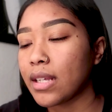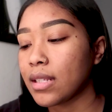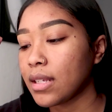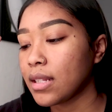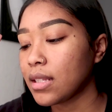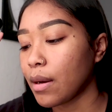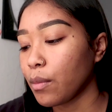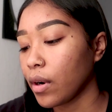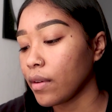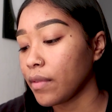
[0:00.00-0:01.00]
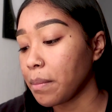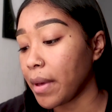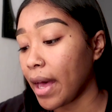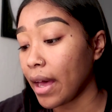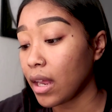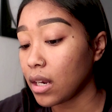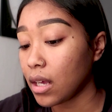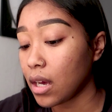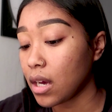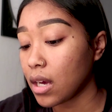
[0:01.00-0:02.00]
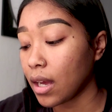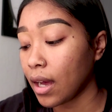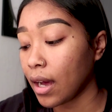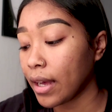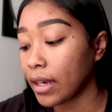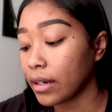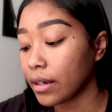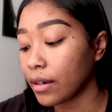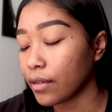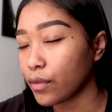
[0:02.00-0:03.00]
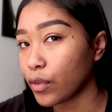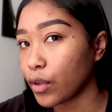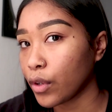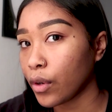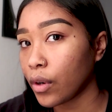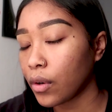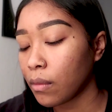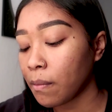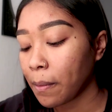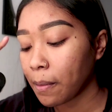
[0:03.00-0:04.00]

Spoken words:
And since I'm more of a matte kind of girl,